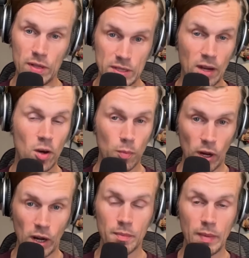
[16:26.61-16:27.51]
designer,
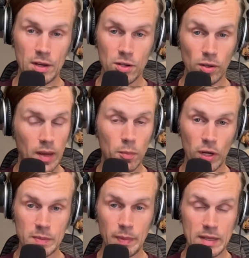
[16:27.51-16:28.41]
product manager, labor
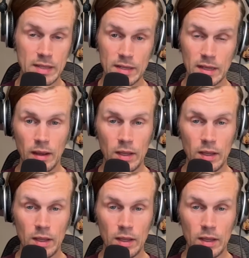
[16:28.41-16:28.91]
expenses.